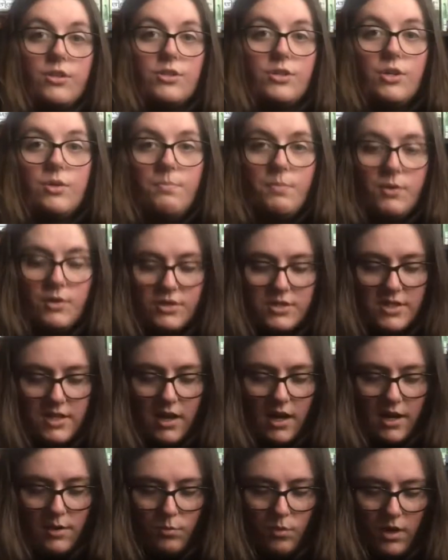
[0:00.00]
two books that
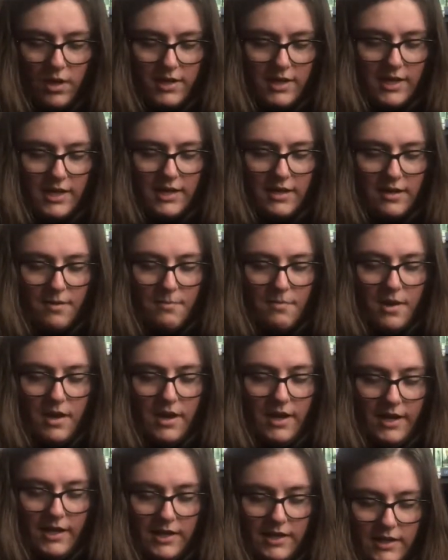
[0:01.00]
I won in
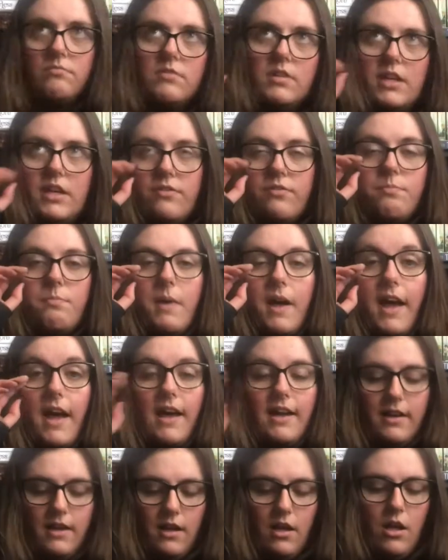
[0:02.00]
my gift
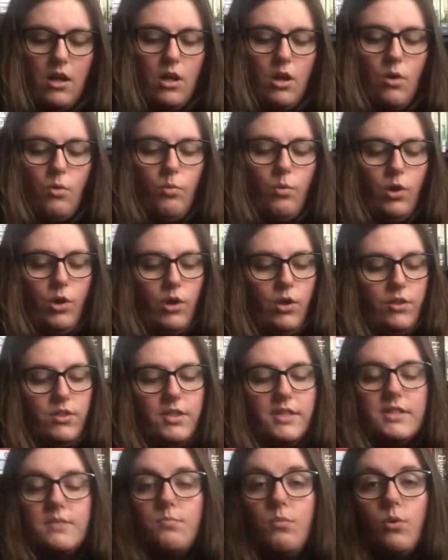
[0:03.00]
bag were
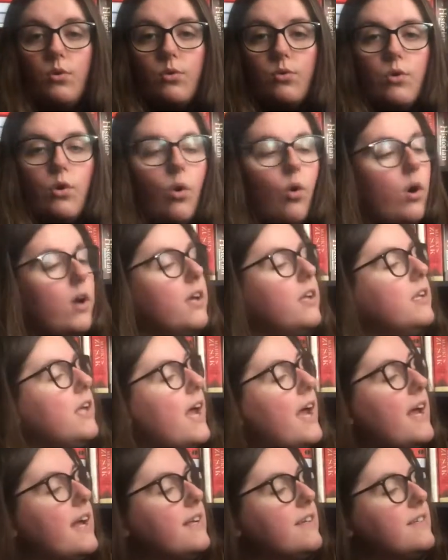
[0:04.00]
This Mortal Coil
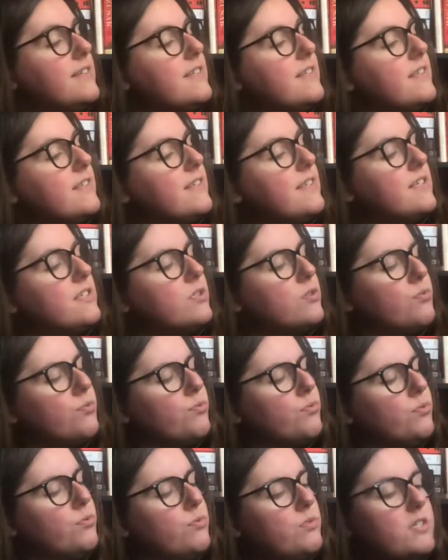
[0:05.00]
and This
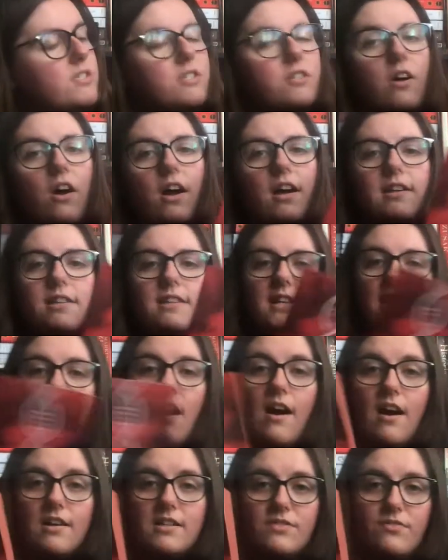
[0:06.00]
Cruel Design, the
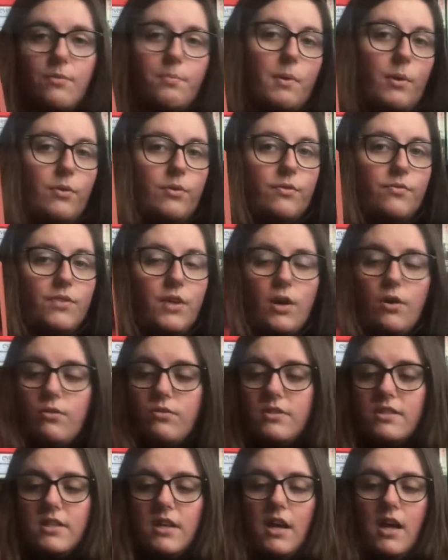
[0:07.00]
arcs for both of
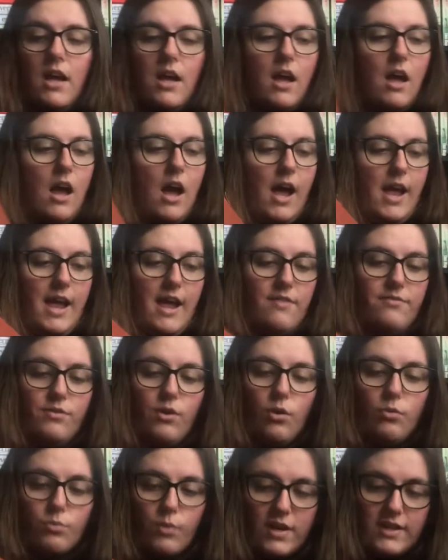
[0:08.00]
those. I have
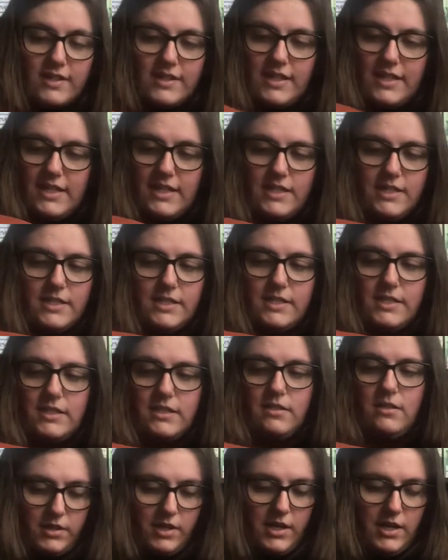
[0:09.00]
not read these.
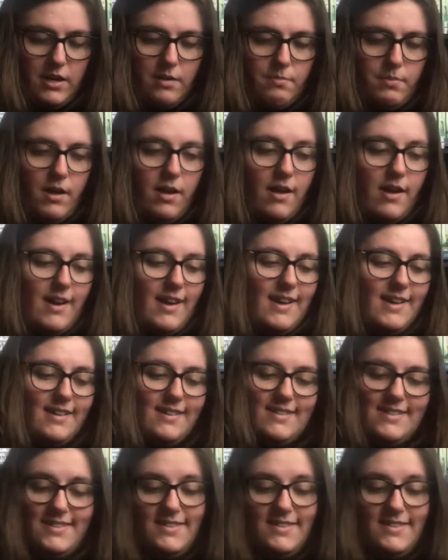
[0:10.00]
They are by,